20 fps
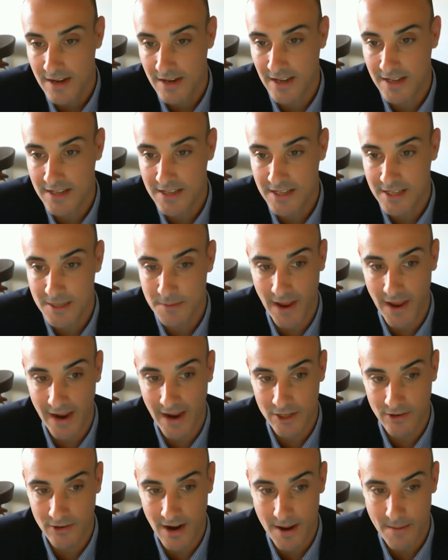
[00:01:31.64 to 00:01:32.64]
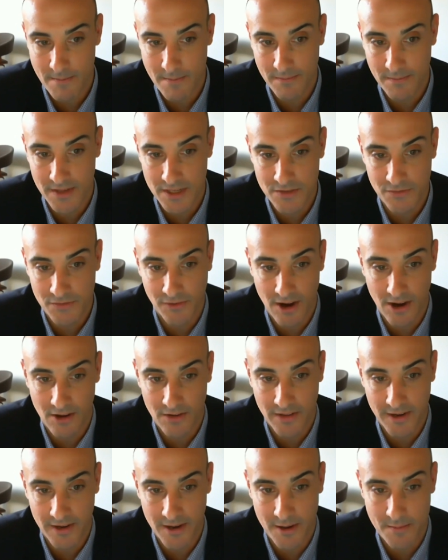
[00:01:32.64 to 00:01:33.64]
Against this backdrop, this
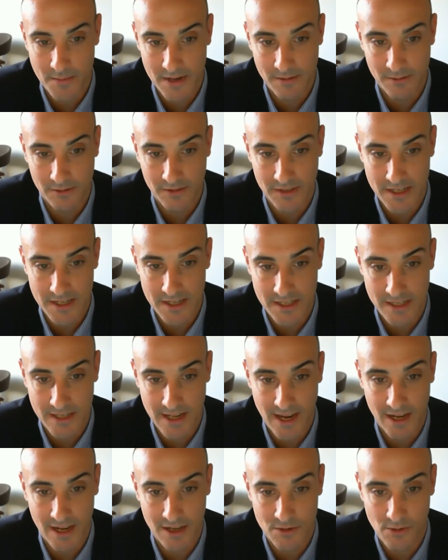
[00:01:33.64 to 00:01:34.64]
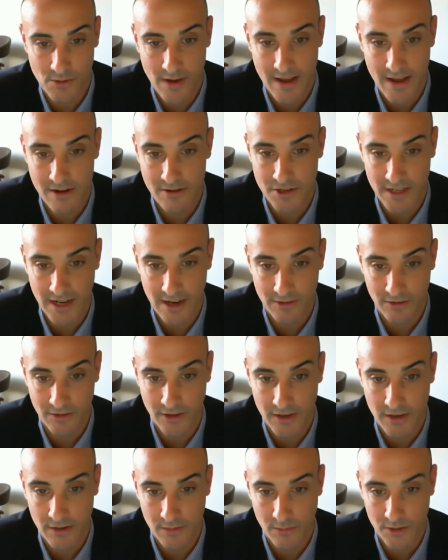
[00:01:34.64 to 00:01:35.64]
fall, the company released its annual energy
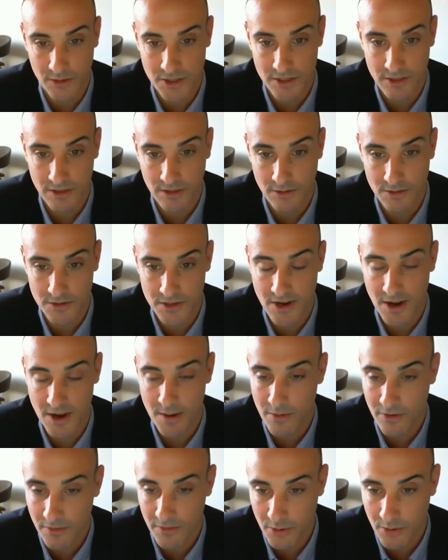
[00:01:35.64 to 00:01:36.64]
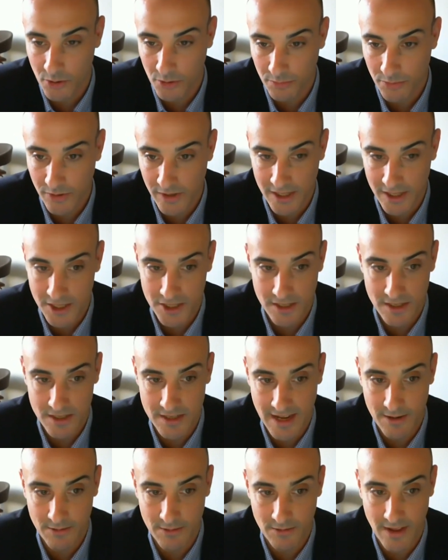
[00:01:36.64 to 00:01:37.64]
outlook, which includes a number of bold
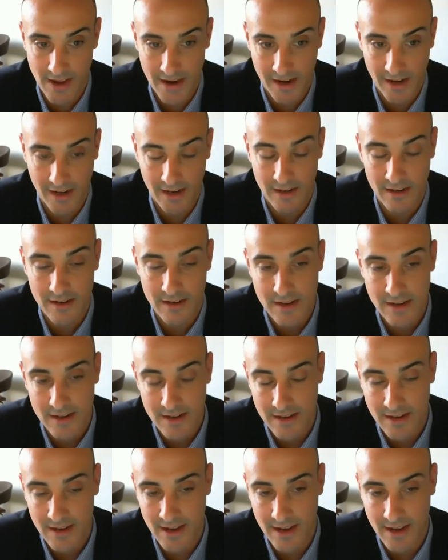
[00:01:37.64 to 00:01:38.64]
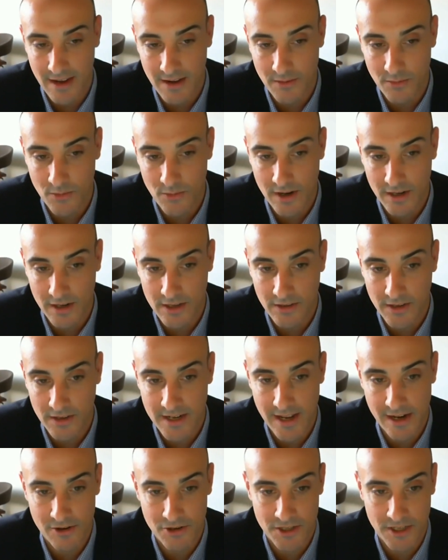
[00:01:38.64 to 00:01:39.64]
predictions outlining what a
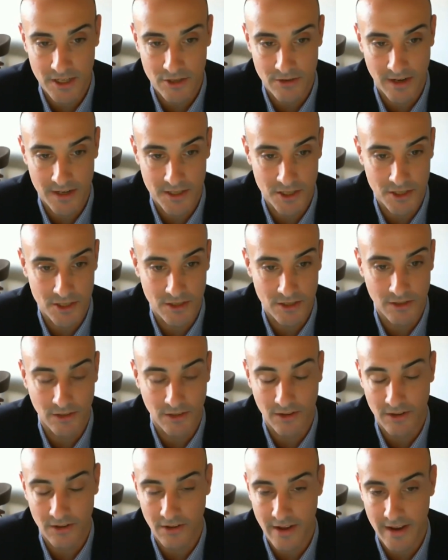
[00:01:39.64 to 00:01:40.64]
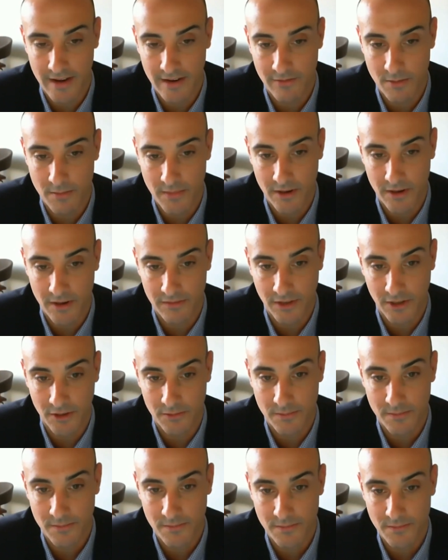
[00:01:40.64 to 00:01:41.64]
clean energy transition could look like from their
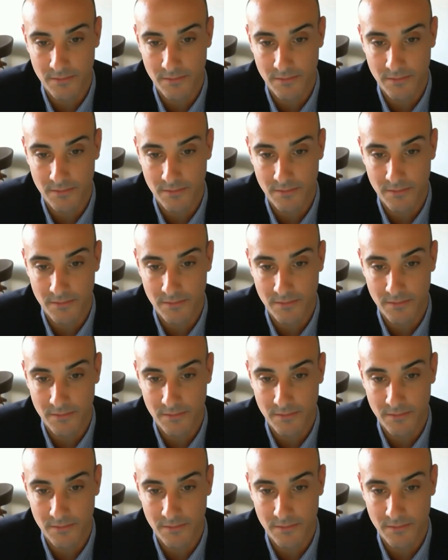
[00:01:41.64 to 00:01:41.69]
view.